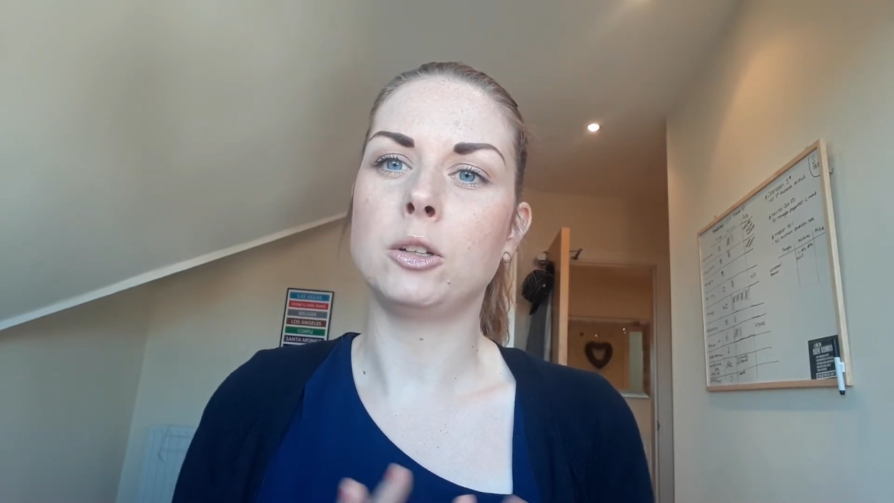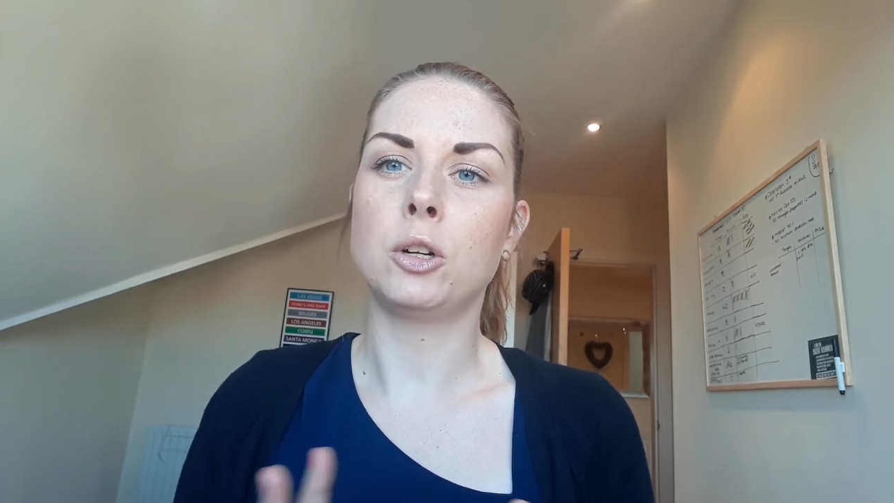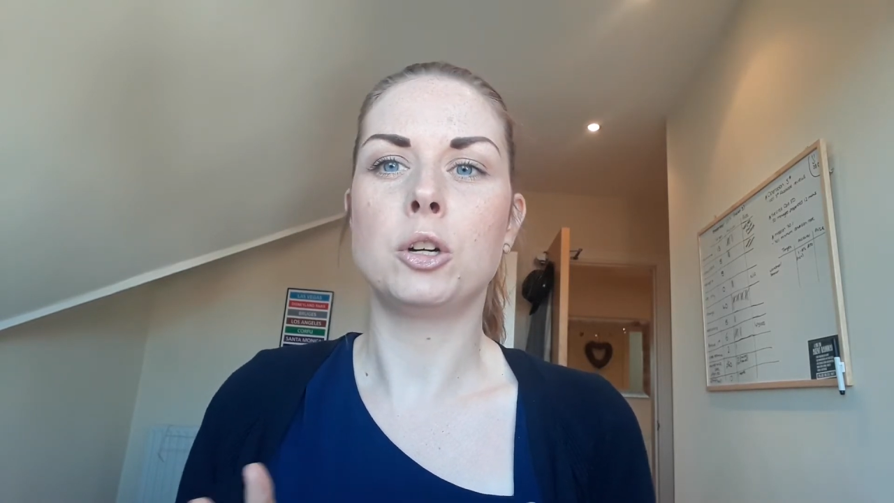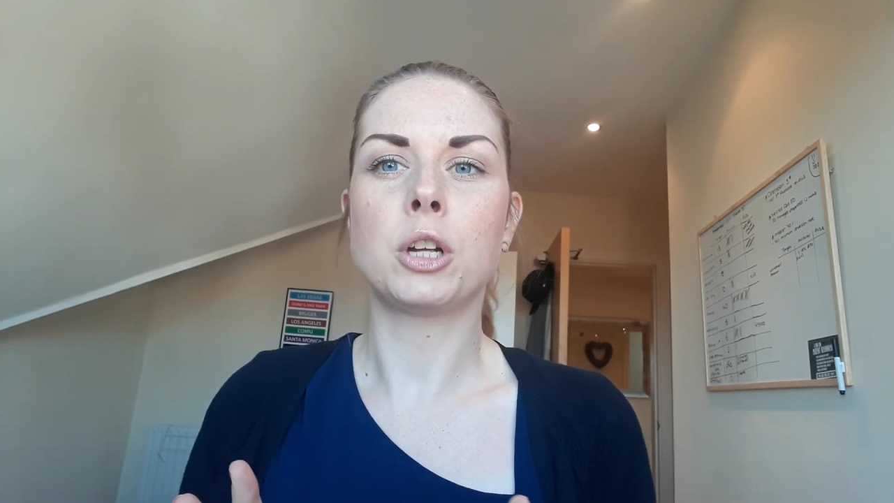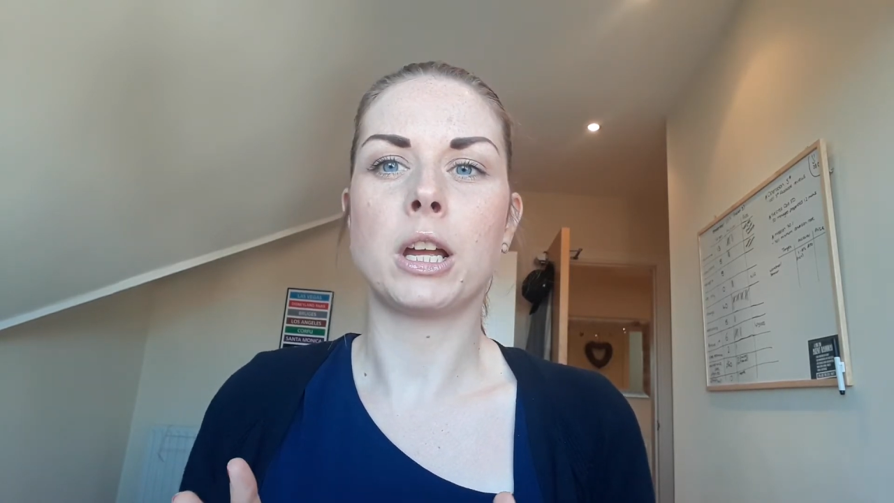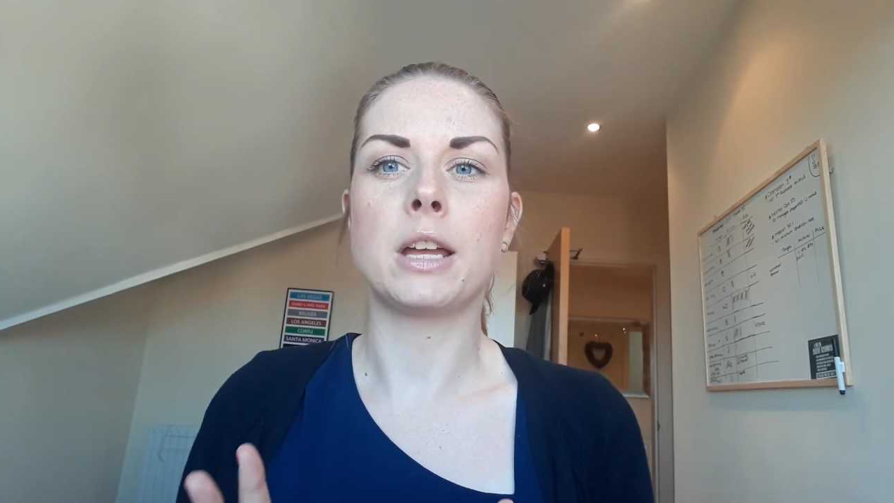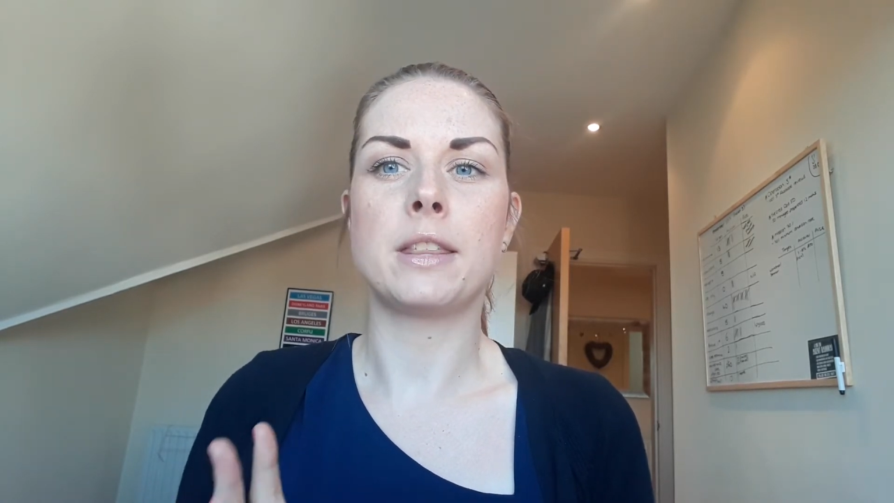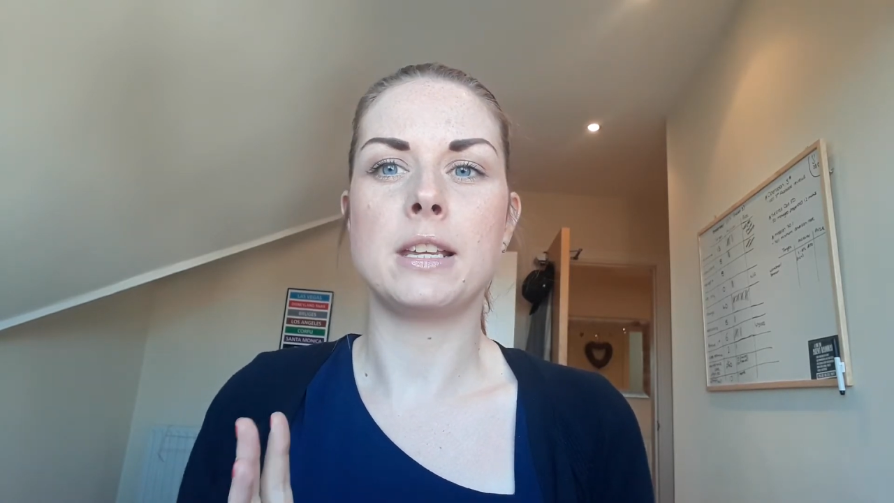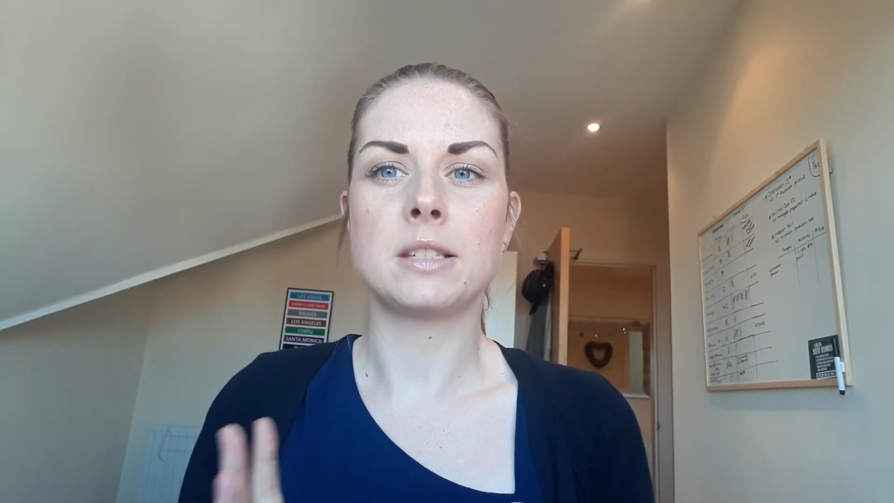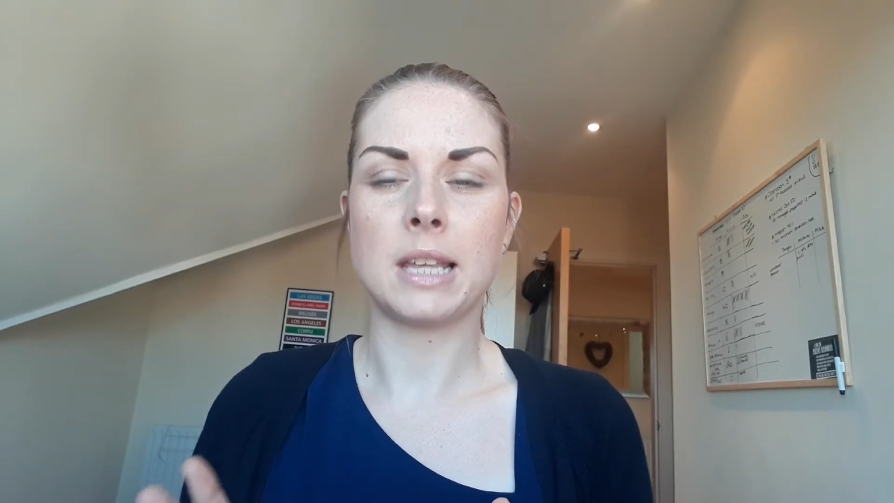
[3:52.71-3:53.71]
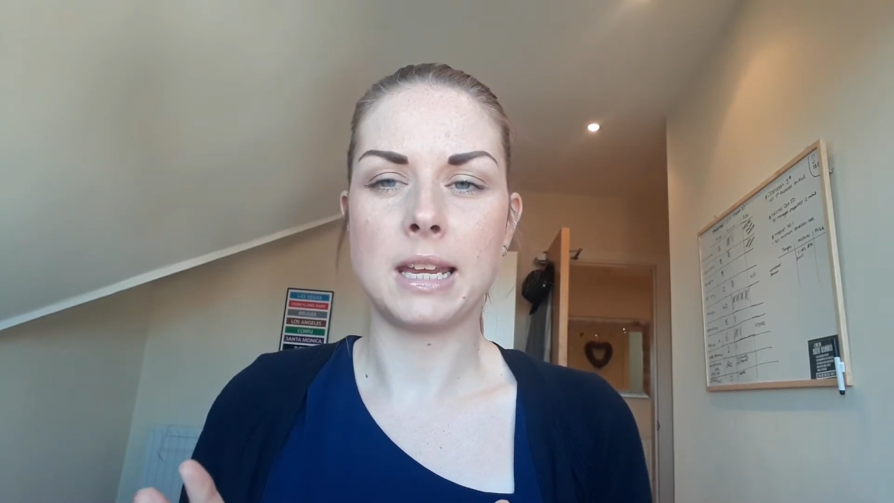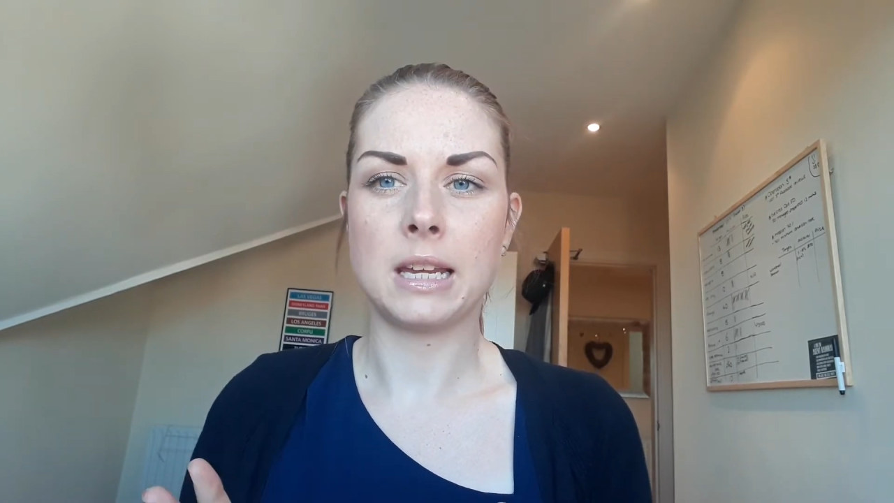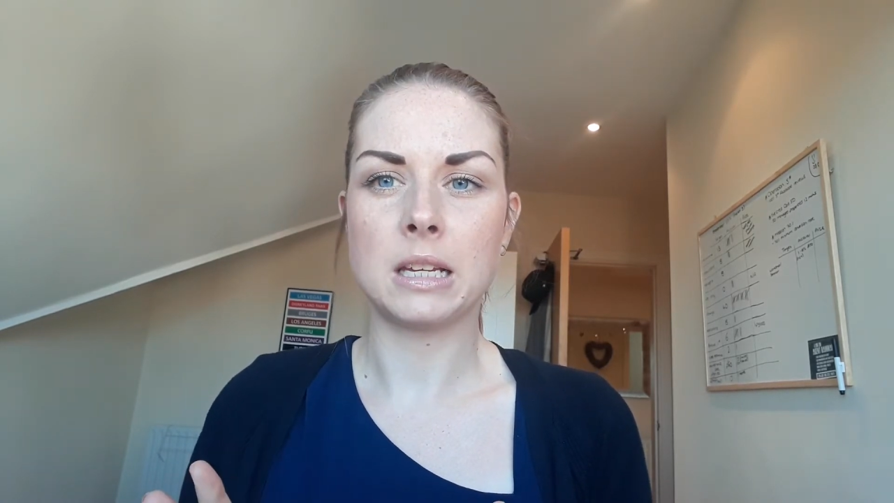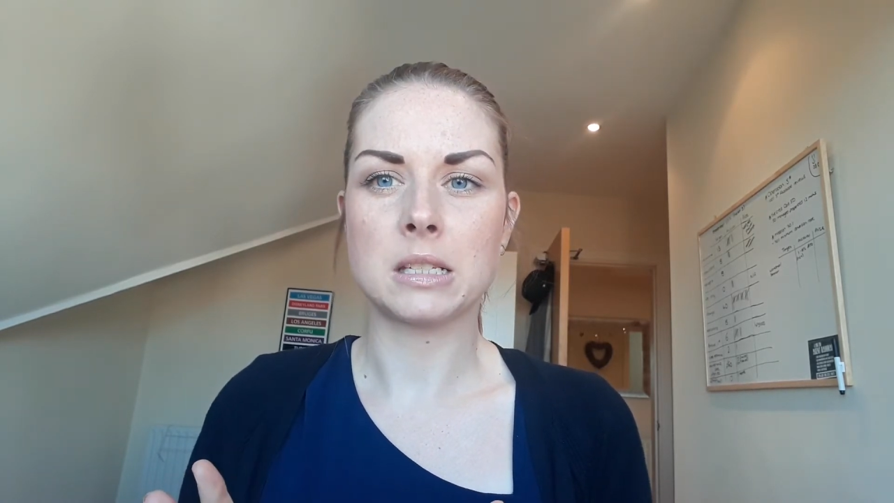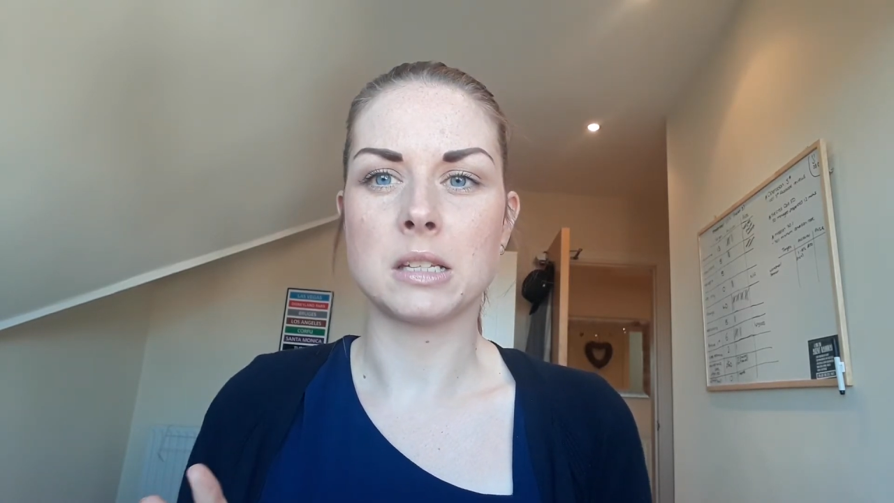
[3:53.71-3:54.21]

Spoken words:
look at these things,